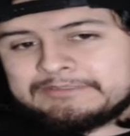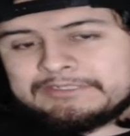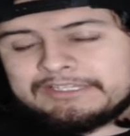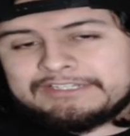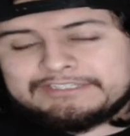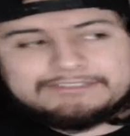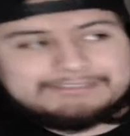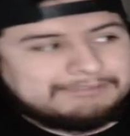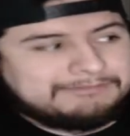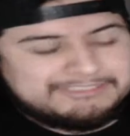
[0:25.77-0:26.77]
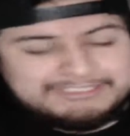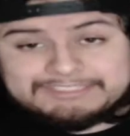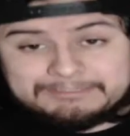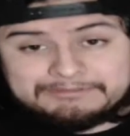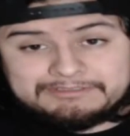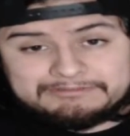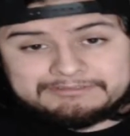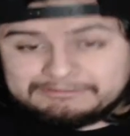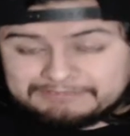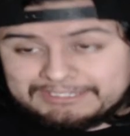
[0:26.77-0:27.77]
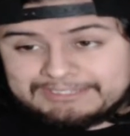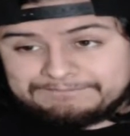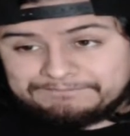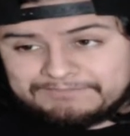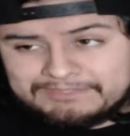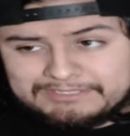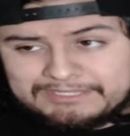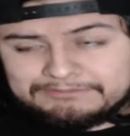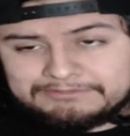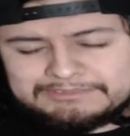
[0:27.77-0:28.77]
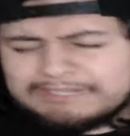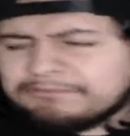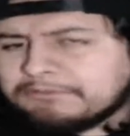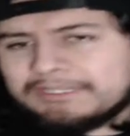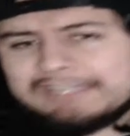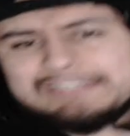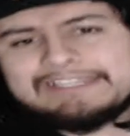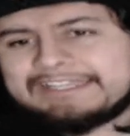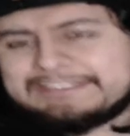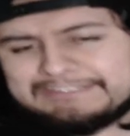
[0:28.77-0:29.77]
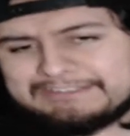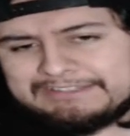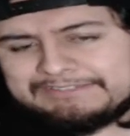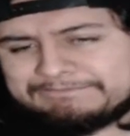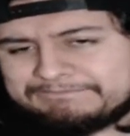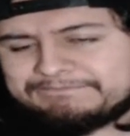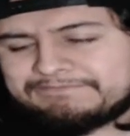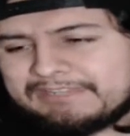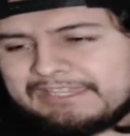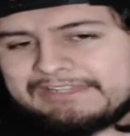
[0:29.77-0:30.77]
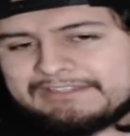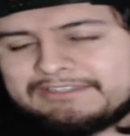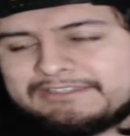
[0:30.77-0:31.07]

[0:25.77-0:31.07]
and it took up to 6 episodes to get everyone, and everyone got it, like, instantly, and,